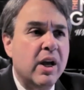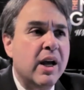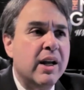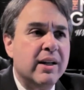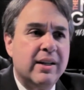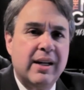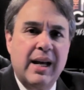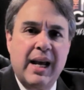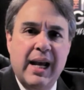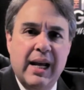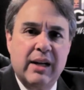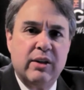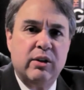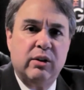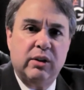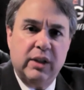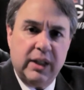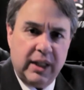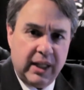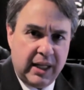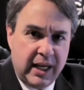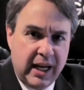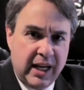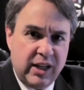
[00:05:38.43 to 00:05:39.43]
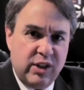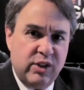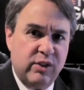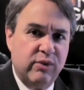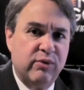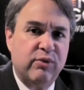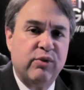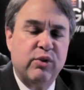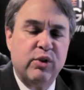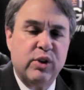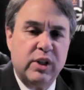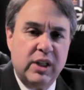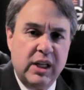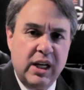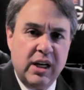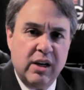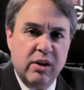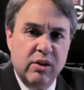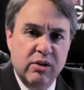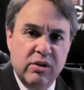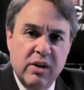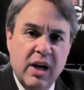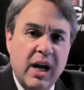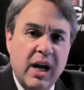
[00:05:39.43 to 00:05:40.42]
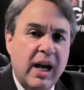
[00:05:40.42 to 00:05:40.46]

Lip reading: to handle litigation for years